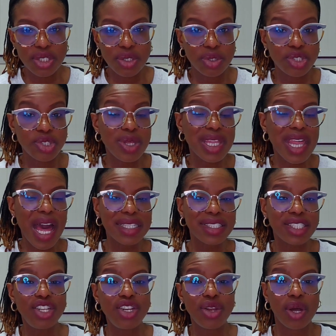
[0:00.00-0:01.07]
good. So
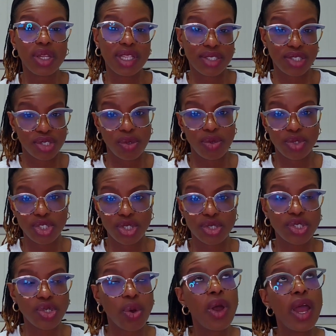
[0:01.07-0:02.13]
that's not the
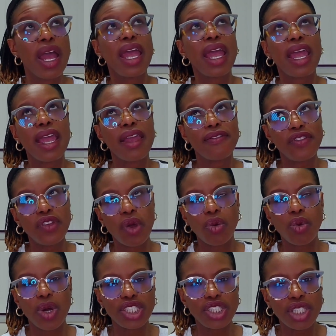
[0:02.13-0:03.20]
solution. So if your
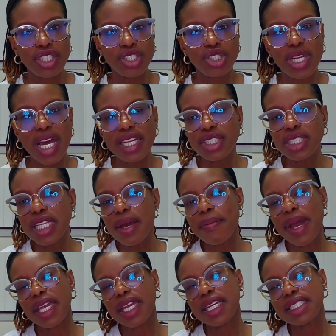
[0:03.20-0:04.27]
question is, should I just let
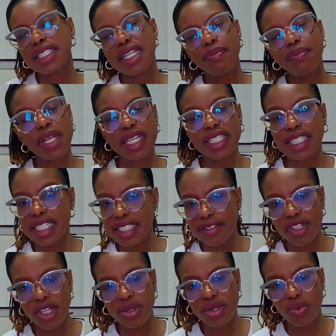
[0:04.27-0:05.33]
my kids sleep in
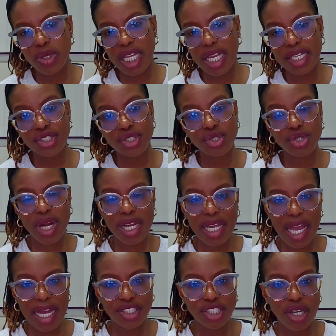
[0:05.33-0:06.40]
excessively on the weekends to try to
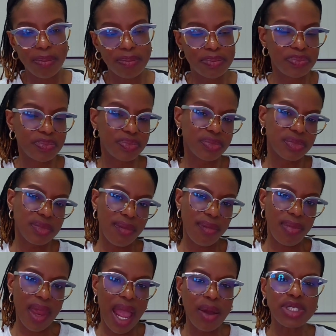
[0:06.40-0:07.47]
catch up?
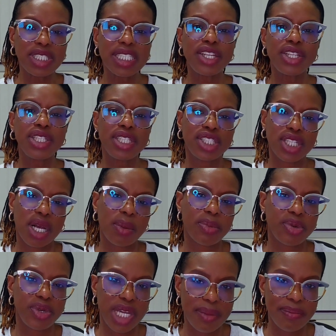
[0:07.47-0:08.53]
I would say you need to
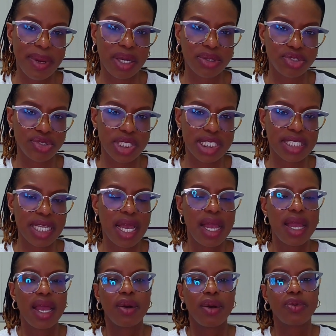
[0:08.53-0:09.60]
help create boundaries,
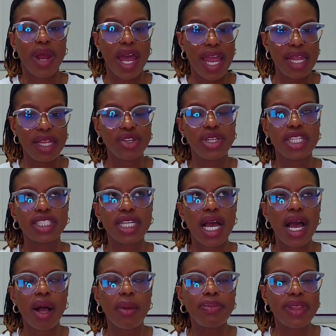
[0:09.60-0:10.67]
right? You need to
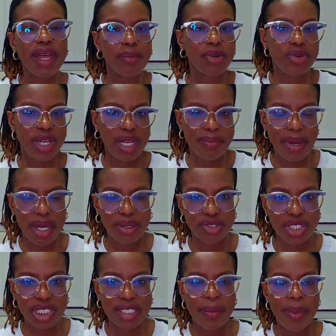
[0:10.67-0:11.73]
help them create
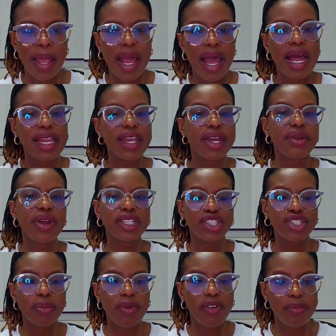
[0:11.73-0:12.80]
boundaries. And here are
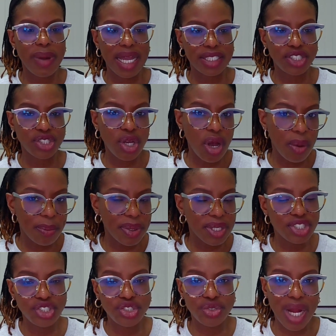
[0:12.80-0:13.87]
some of my top
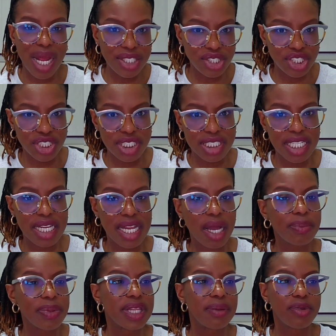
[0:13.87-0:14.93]
strategies in
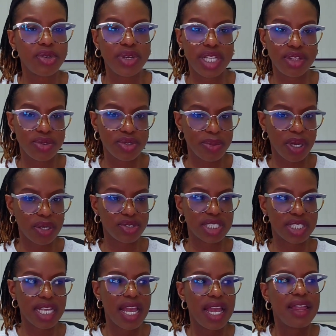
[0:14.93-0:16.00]
helping them create those
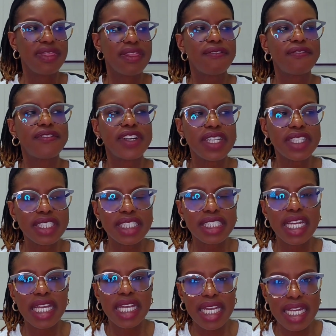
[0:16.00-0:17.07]
boundaries. The
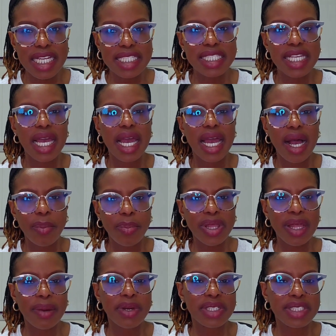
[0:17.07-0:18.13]
first is
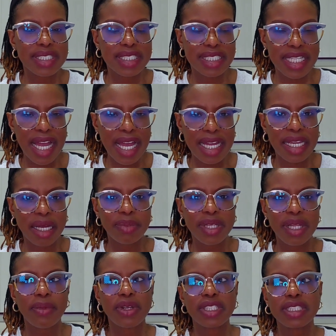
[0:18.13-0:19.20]
helping them understand
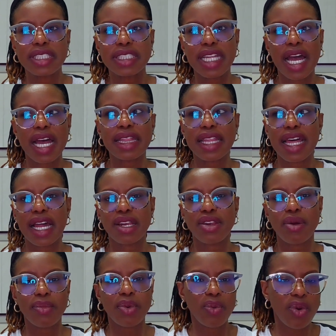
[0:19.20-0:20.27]
that,
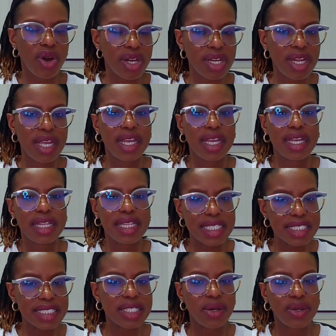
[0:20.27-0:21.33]
number one,
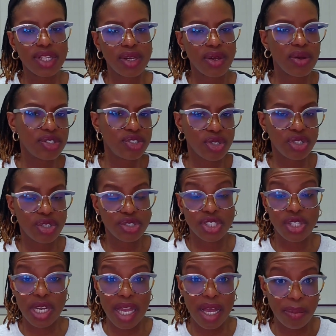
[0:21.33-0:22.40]
this on the long run does
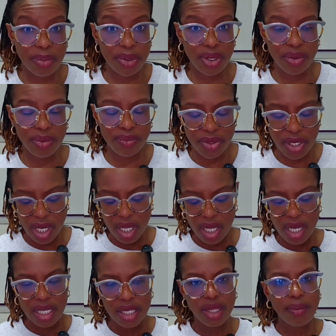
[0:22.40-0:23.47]
not help you.
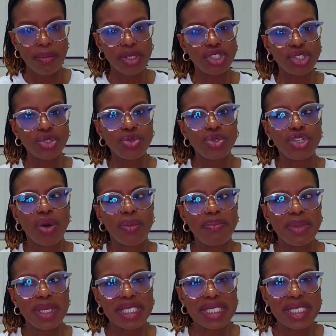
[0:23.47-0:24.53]
Number two, you're
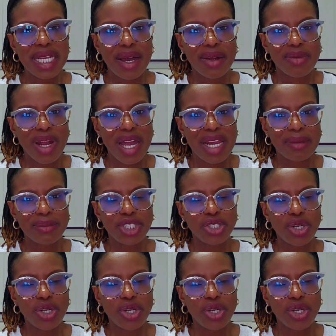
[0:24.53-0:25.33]
missing out, right? I'm